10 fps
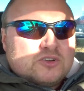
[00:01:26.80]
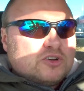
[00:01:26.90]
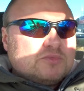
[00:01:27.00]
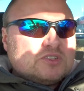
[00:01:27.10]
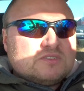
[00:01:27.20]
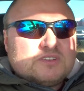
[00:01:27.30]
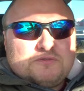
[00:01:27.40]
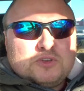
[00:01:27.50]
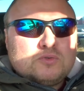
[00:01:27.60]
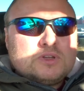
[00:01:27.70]
home there's a
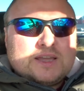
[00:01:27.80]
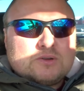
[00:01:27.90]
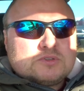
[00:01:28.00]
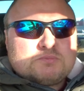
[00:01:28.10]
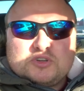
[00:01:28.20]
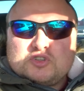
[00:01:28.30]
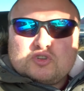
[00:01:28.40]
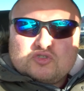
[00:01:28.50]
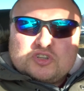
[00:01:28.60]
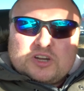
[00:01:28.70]
few clouds but it's
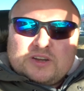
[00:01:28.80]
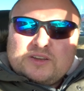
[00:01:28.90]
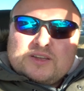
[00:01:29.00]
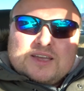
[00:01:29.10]
sunshine.